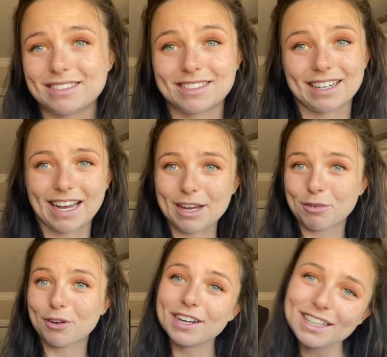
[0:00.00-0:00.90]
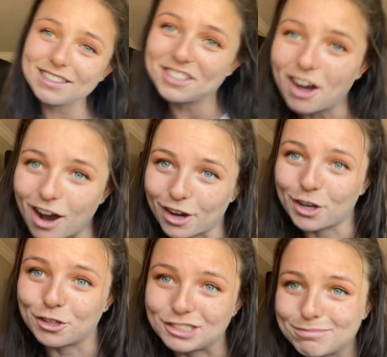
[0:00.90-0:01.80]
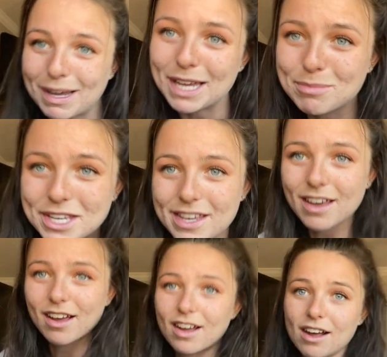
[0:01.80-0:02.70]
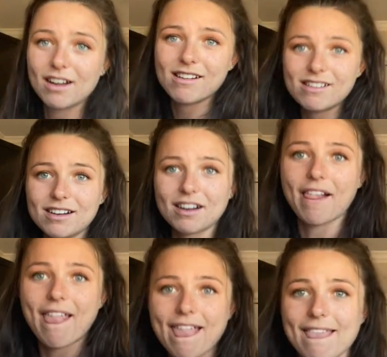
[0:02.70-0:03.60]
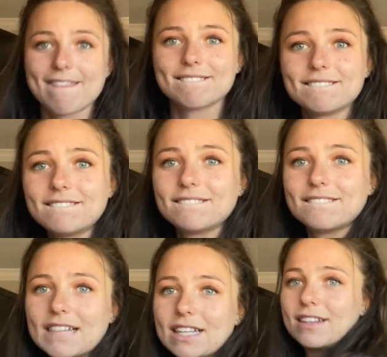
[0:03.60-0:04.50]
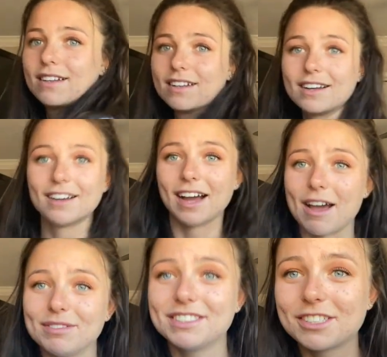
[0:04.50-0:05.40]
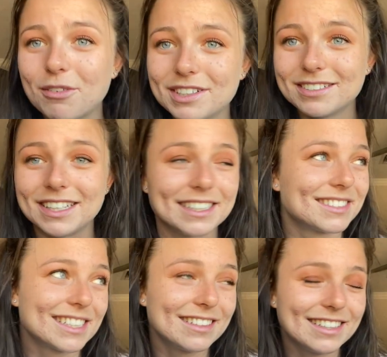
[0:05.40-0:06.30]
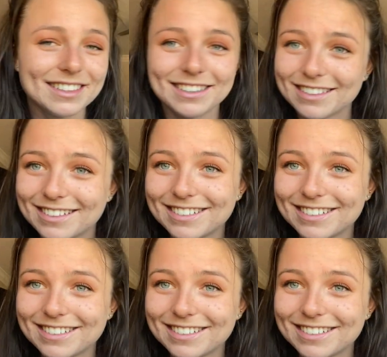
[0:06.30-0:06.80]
And tonight, we're going to get tacos, baby. Mm, mm, uh. I've been so into dancing lately.